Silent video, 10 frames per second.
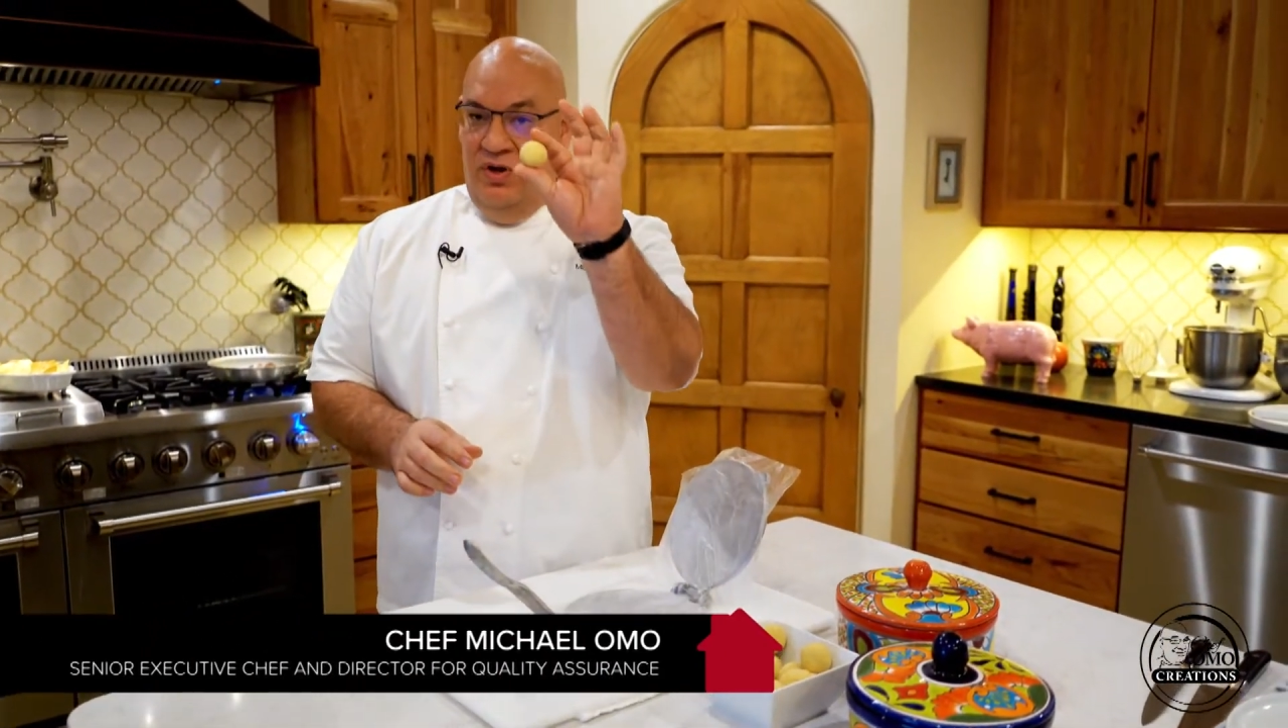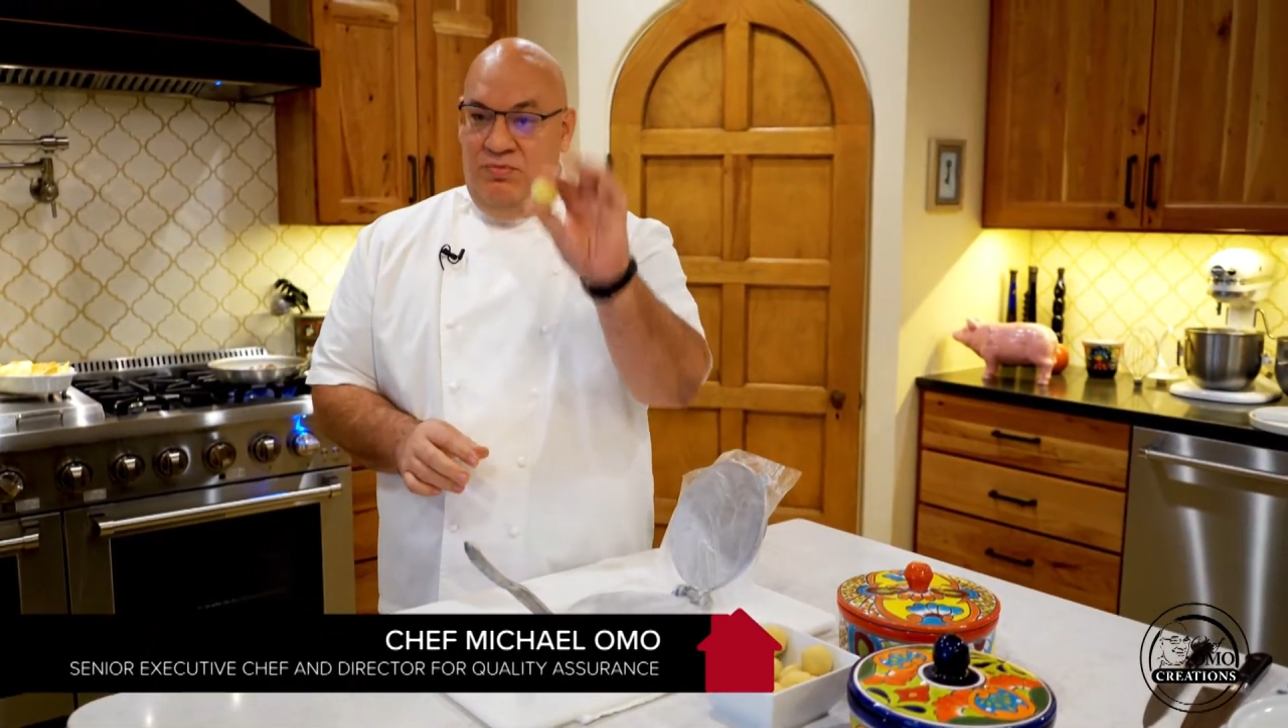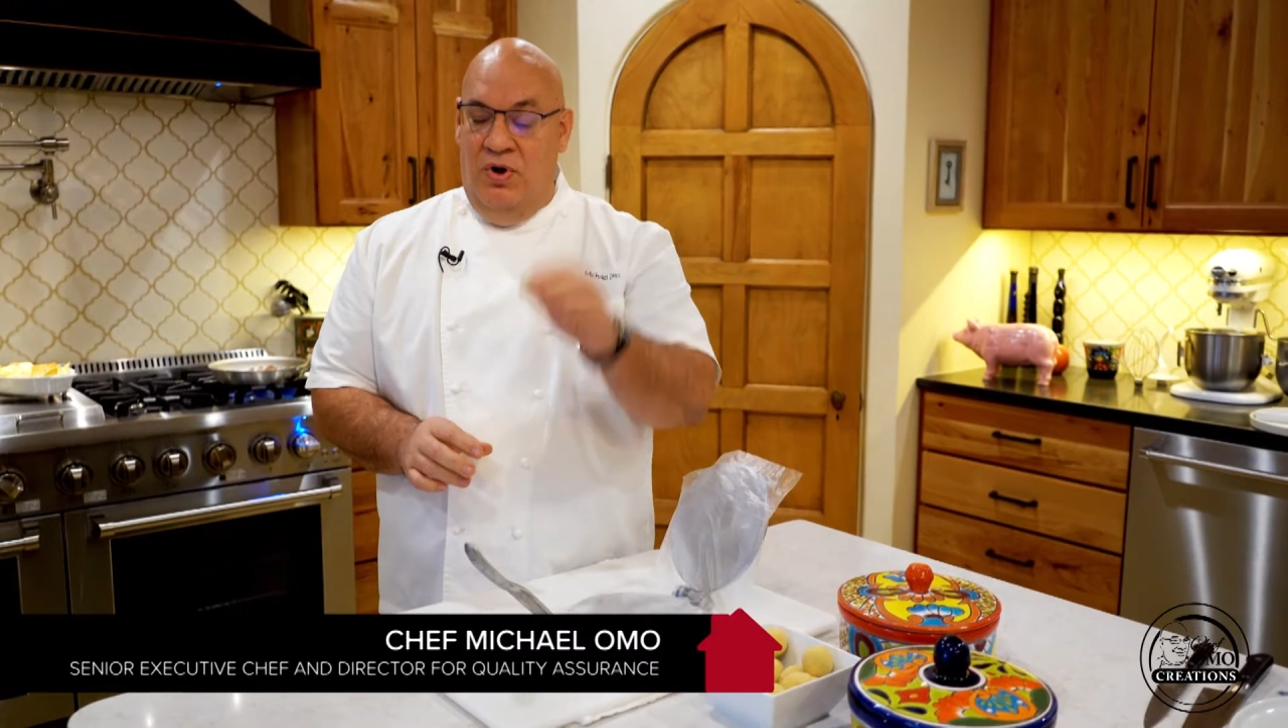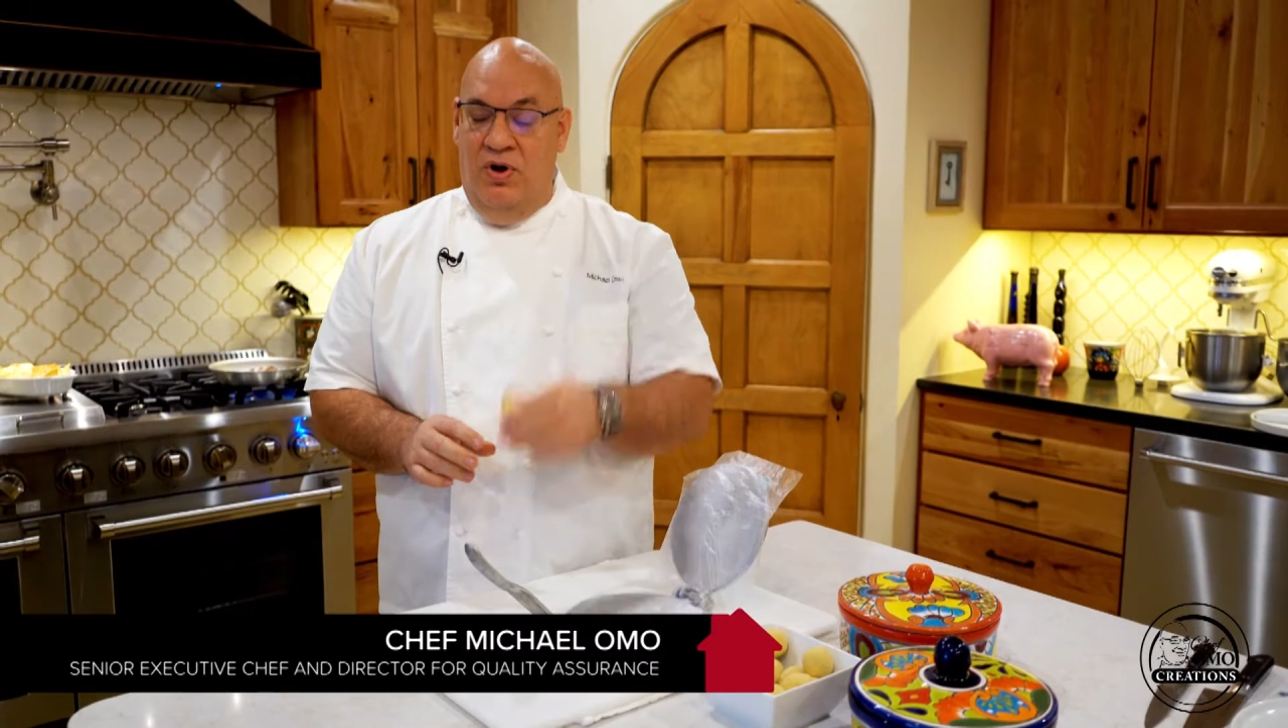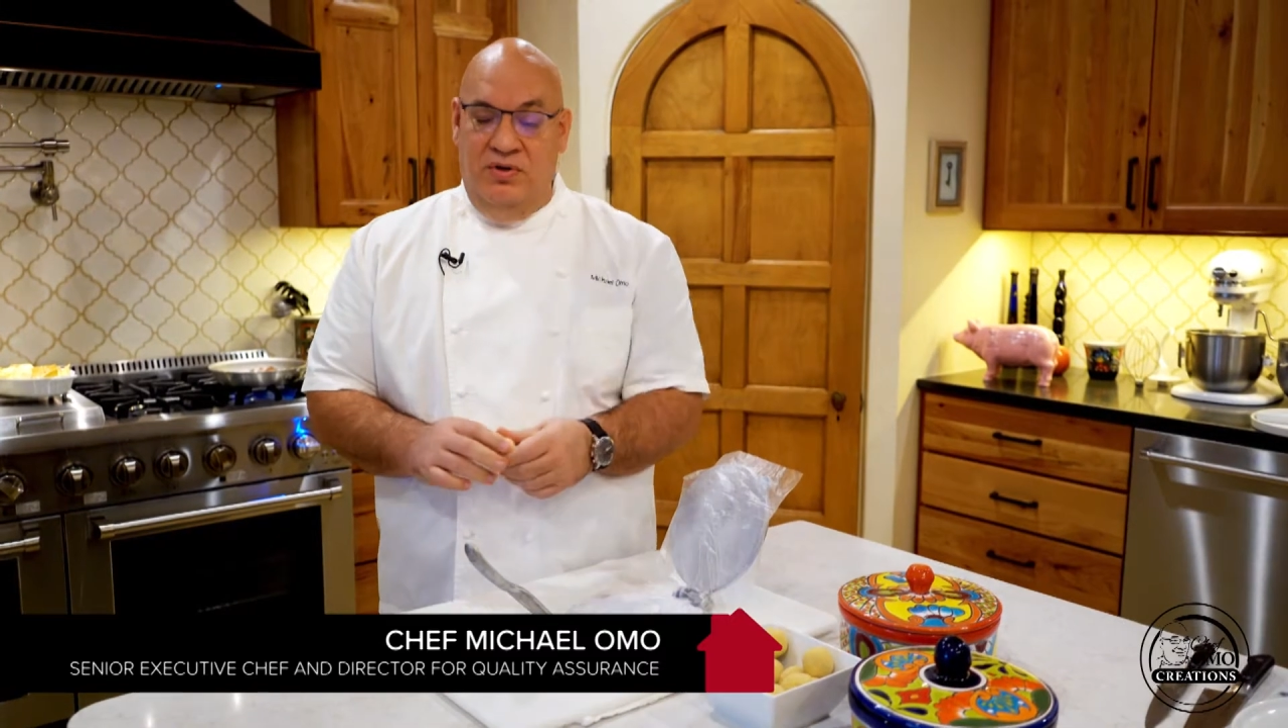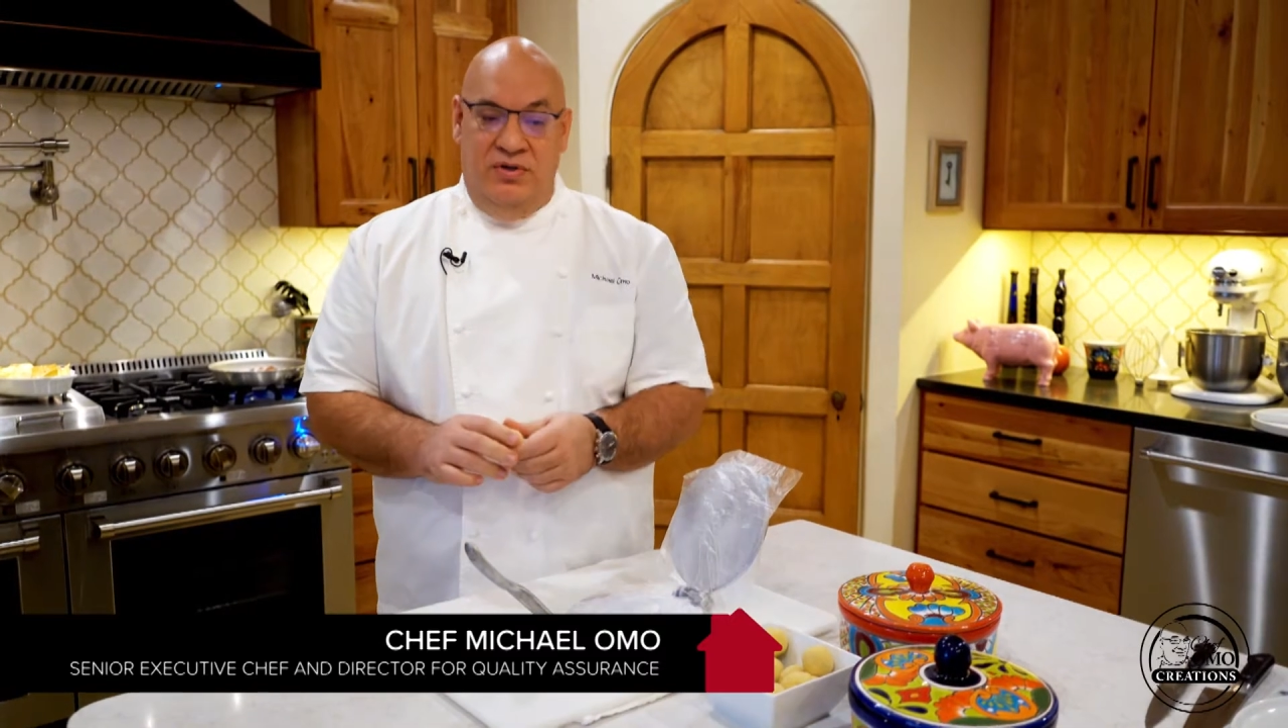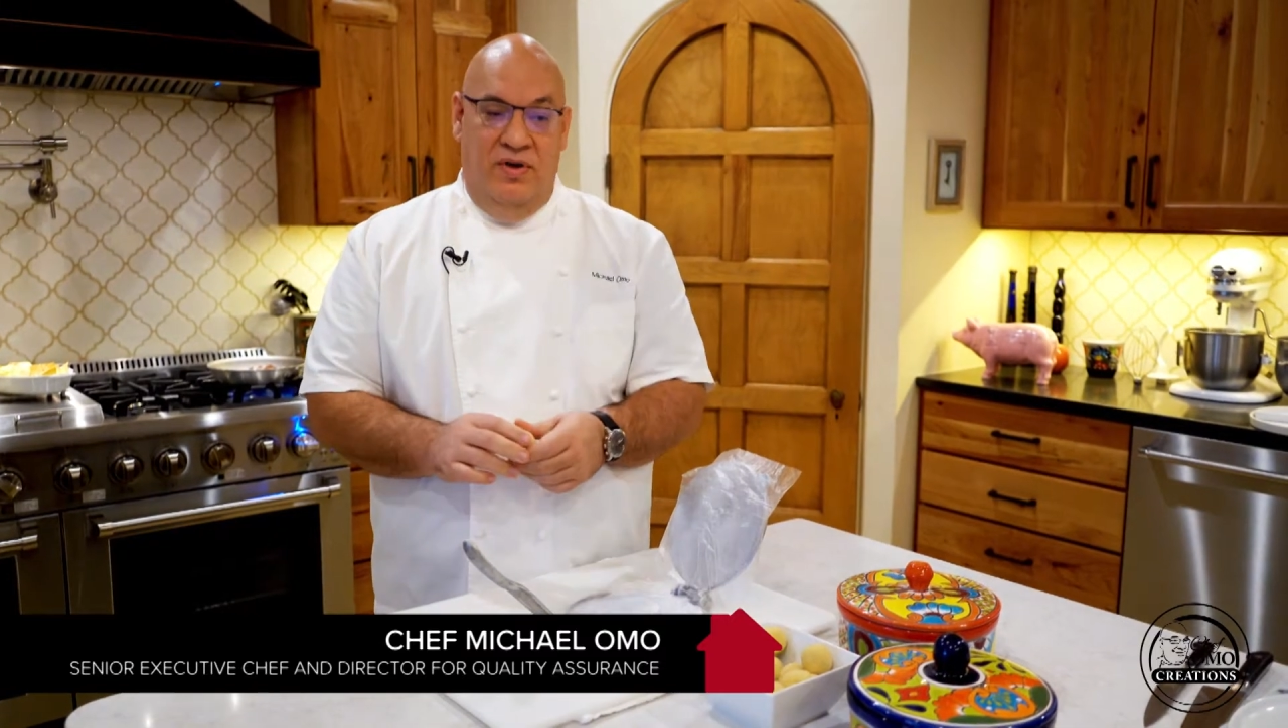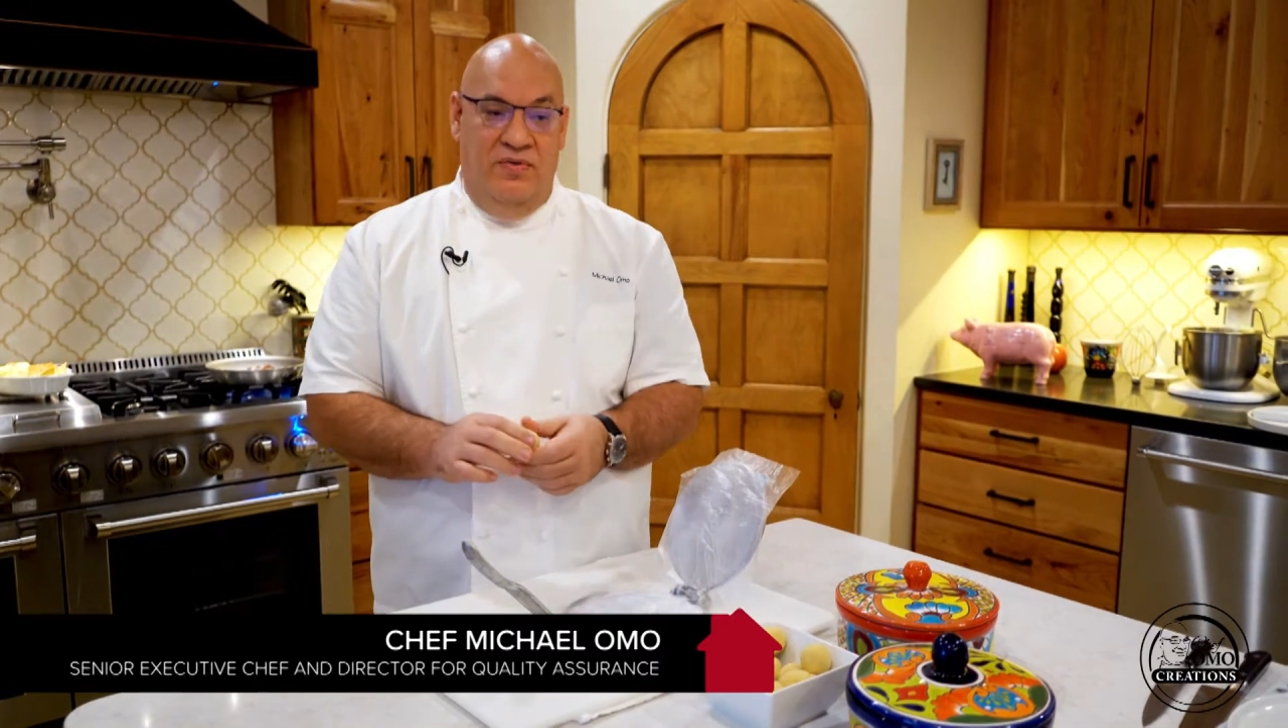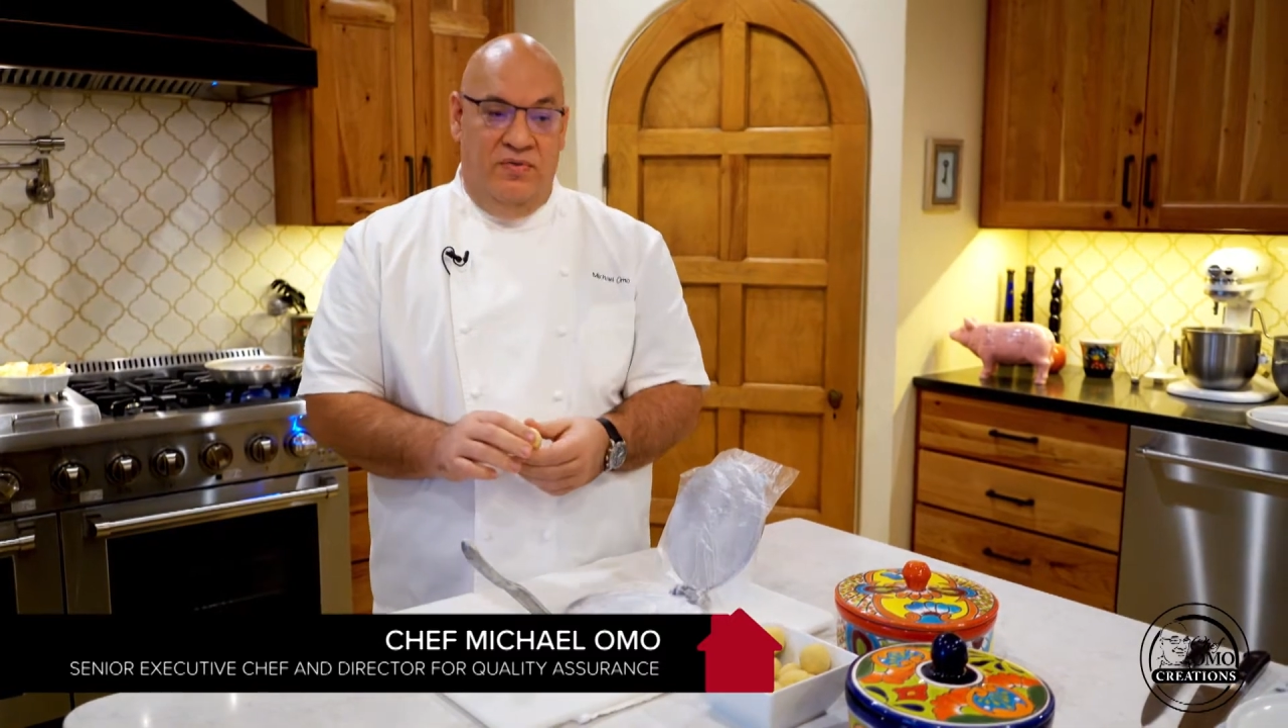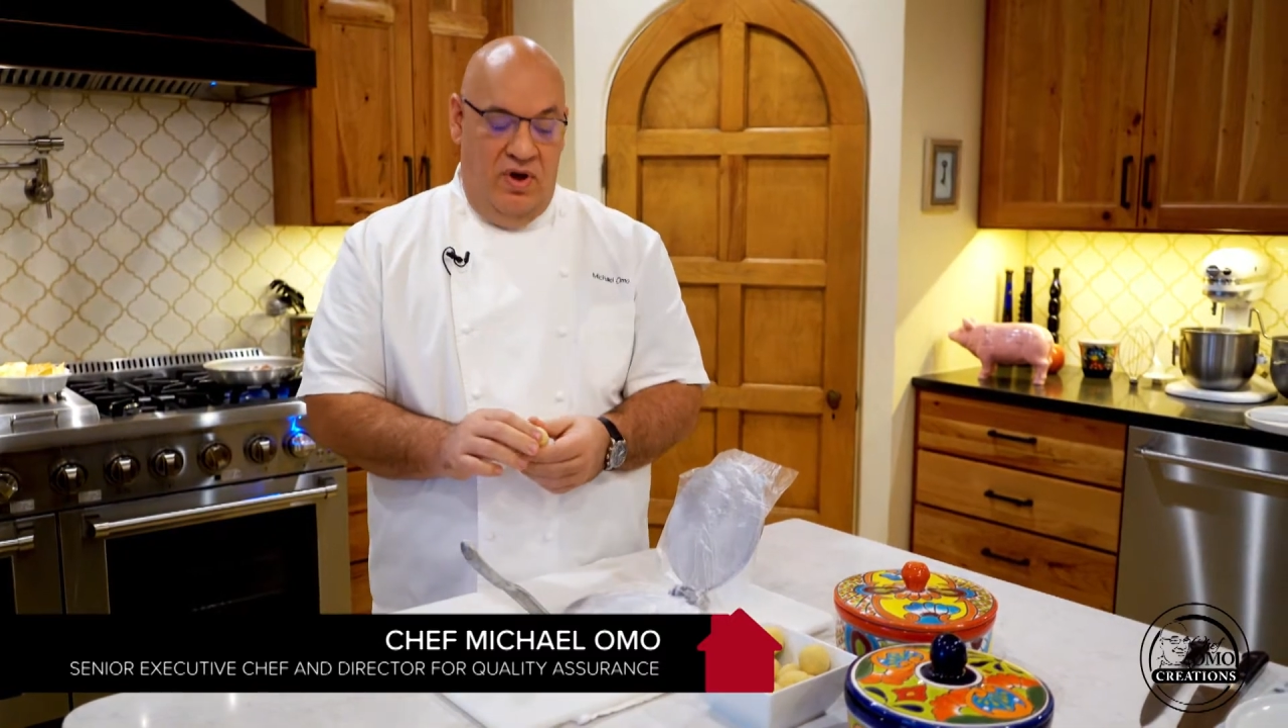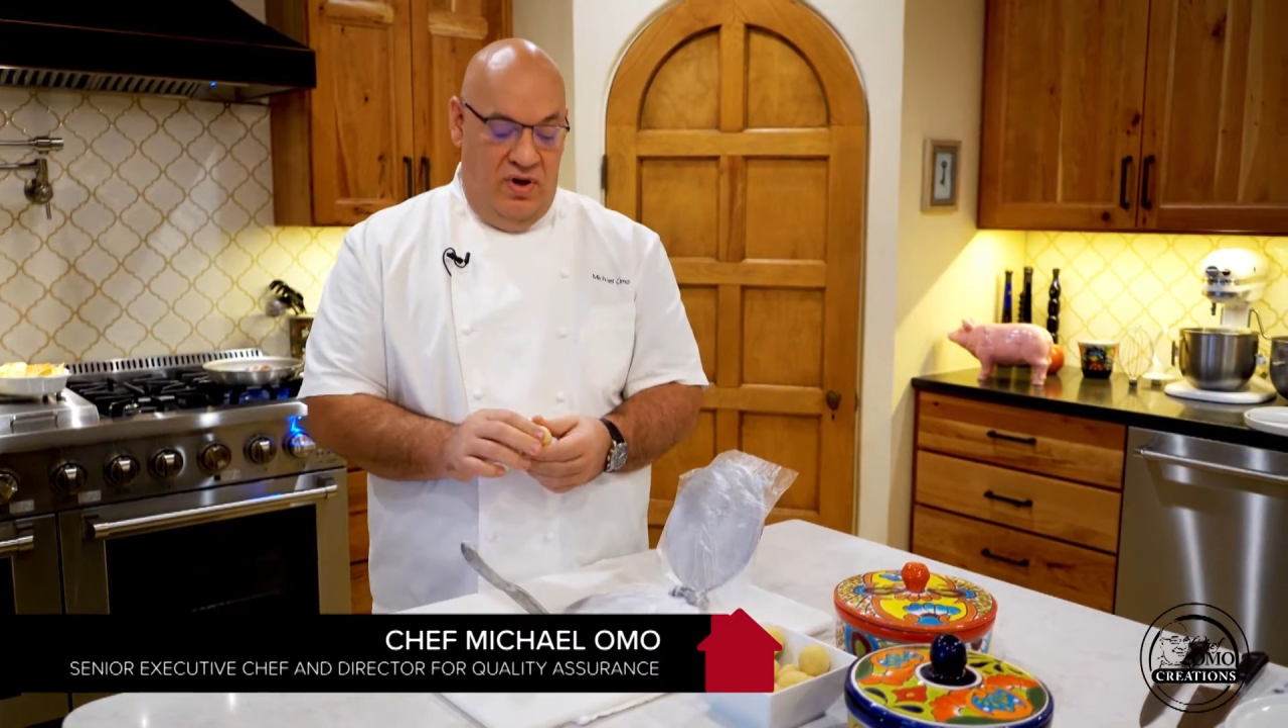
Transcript: balls of